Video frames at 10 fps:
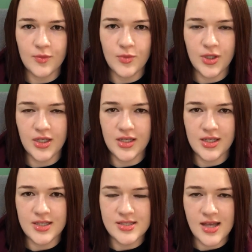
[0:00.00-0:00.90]
be
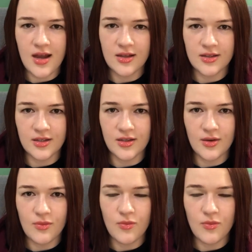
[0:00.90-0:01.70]
exactly